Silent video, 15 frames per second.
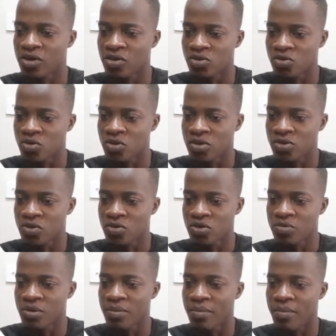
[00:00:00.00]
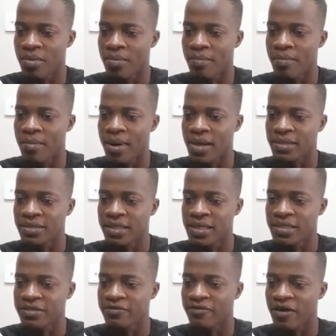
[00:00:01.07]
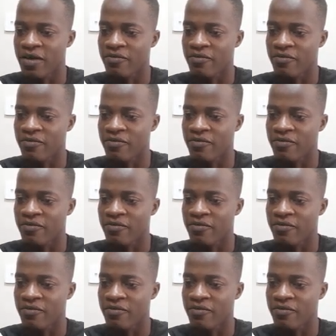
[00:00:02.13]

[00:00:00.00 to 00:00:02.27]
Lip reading: So it's going to be mass 35,